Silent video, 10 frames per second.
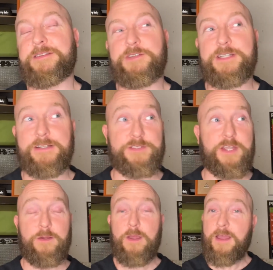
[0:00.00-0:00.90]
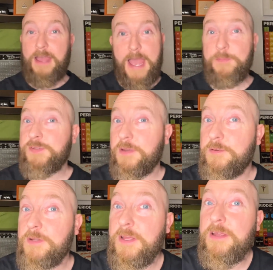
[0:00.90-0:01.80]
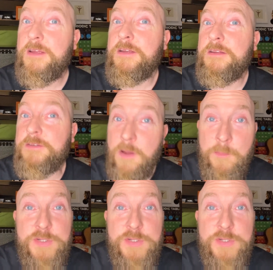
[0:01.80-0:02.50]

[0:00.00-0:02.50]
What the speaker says: Henry Channel Show, episode number